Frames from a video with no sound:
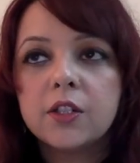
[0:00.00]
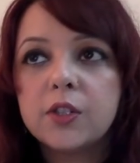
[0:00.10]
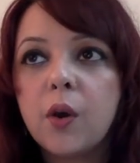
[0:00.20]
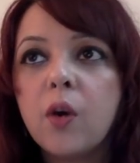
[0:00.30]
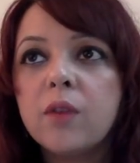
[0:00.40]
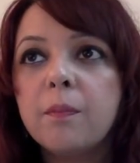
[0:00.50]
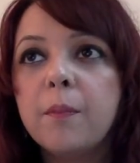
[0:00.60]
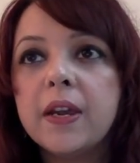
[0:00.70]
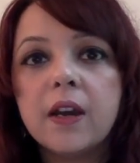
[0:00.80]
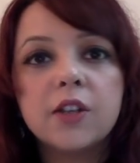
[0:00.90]
Don't
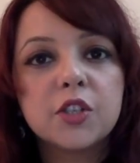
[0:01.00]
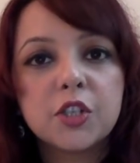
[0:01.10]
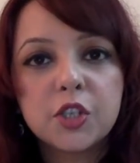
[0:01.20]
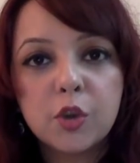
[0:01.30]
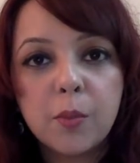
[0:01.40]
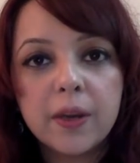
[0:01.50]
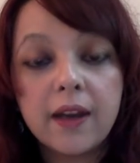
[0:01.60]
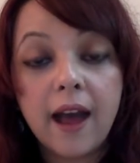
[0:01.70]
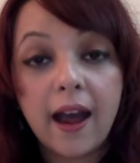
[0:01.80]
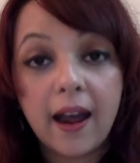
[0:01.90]
be a
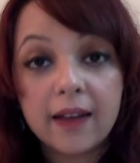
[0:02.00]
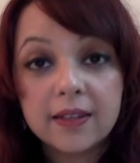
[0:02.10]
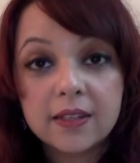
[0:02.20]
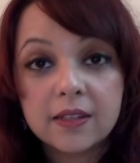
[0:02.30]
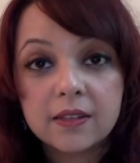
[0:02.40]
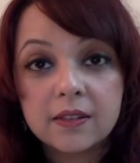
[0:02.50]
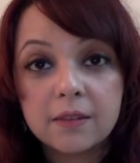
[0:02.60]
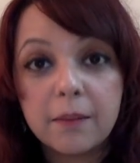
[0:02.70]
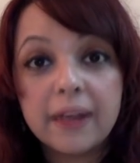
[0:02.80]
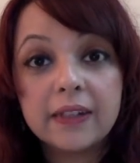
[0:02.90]
stupid ass
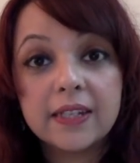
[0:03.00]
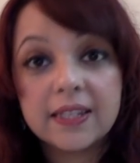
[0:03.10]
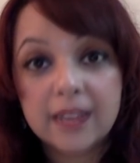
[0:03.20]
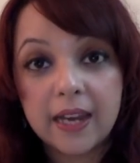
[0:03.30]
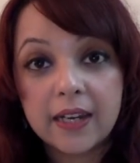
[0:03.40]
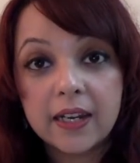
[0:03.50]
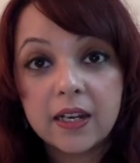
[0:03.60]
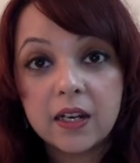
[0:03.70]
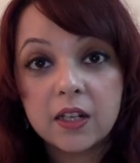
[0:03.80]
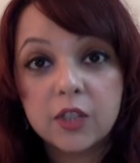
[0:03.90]
by
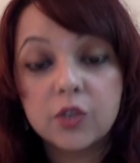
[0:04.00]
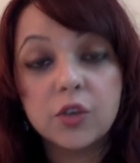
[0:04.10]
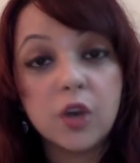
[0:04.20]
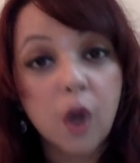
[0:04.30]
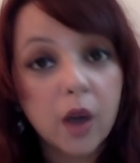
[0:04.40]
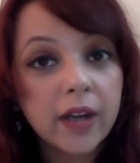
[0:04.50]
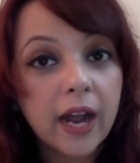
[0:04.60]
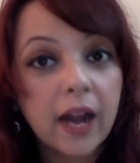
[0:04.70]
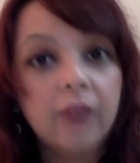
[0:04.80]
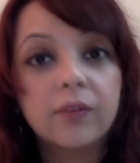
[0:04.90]
deciding to not
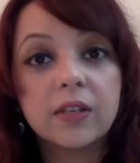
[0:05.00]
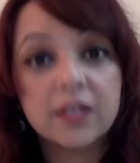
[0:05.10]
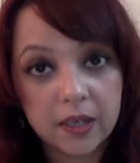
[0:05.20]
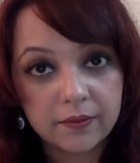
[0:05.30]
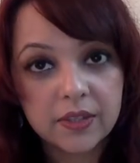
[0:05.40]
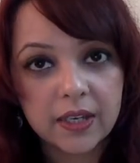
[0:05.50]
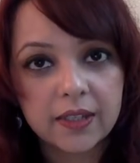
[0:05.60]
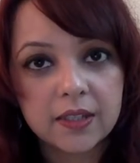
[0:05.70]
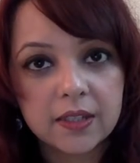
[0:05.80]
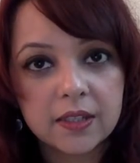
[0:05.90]
have safe
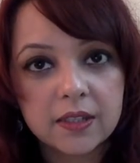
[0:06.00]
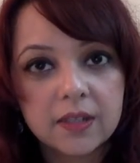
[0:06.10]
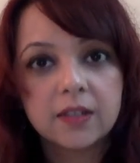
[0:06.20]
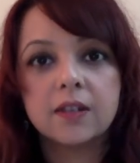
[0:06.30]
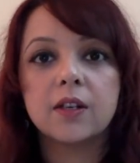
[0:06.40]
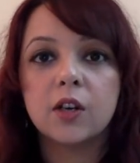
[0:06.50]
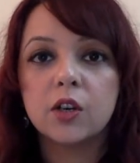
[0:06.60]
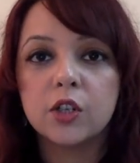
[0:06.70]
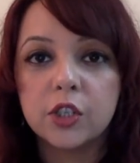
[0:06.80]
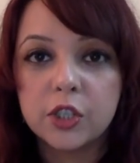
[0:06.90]
sex.
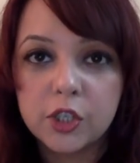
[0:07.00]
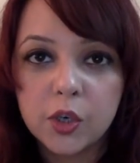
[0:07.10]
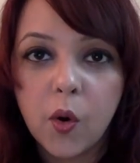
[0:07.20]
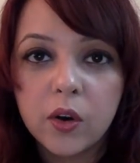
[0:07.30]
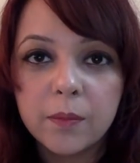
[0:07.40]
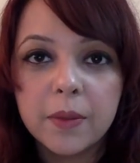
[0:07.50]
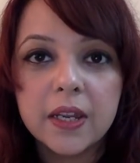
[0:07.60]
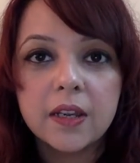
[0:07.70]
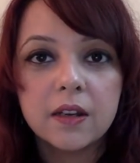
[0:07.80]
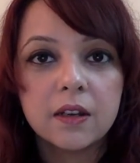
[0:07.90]
Don't
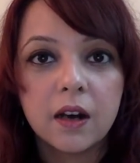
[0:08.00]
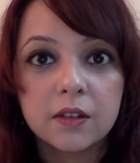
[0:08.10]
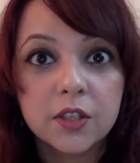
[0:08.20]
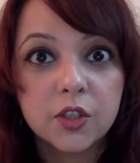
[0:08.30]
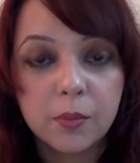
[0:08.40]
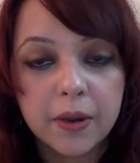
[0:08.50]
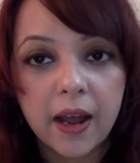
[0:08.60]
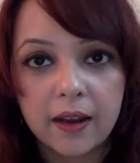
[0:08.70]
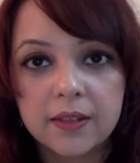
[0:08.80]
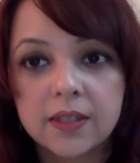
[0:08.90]
be a stupid
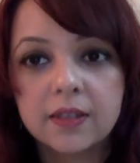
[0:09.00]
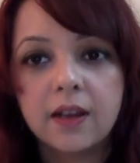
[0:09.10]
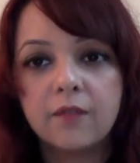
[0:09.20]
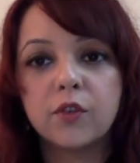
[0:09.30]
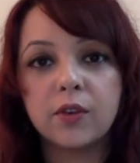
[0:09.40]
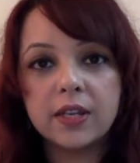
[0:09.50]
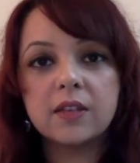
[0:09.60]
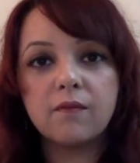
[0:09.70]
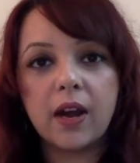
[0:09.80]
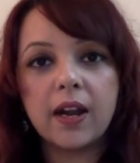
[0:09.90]
ass. The
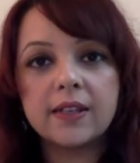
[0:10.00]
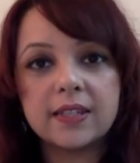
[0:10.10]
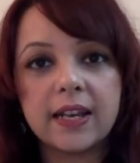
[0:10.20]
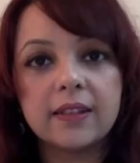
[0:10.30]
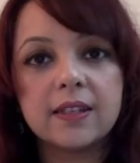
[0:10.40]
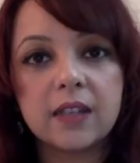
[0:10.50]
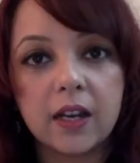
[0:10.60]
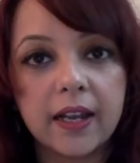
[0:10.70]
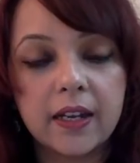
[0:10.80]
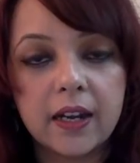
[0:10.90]
reason why I say this
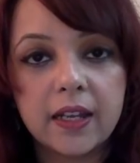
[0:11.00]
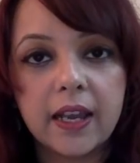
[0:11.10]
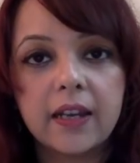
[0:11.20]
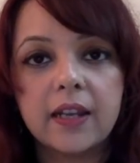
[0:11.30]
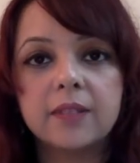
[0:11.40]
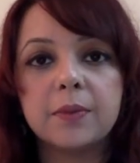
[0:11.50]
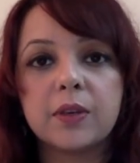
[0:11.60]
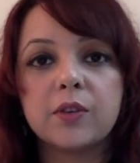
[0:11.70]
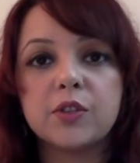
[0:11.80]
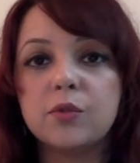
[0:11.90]
again and again is
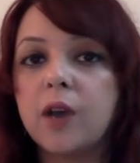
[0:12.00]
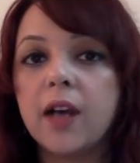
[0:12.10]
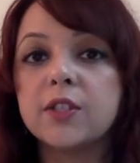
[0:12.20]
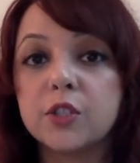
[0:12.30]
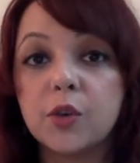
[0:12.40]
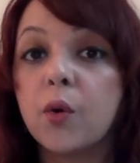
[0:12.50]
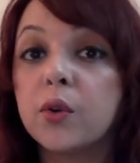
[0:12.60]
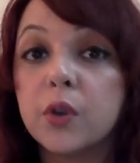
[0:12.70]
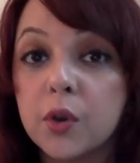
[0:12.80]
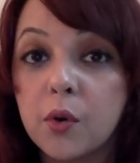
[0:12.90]
because you guys
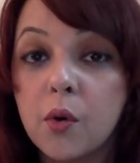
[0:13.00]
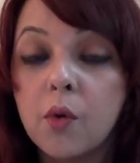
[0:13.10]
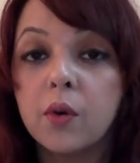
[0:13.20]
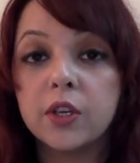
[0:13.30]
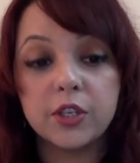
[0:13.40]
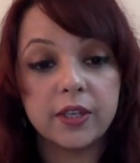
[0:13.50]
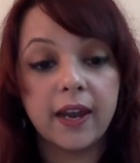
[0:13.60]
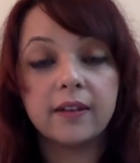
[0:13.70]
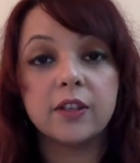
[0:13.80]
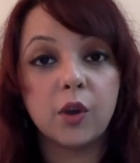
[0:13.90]
don't know
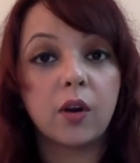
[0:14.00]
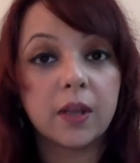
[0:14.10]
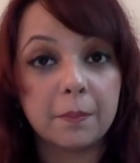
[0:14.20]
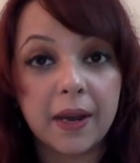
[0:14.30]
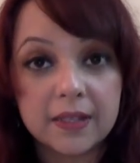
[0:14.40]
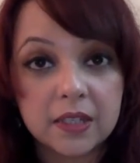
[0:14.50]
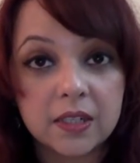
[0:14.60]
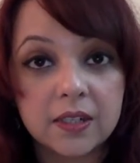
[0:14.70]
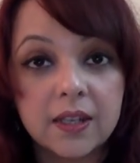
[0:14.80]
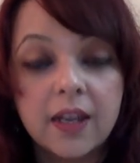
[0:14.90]
yet your capacity.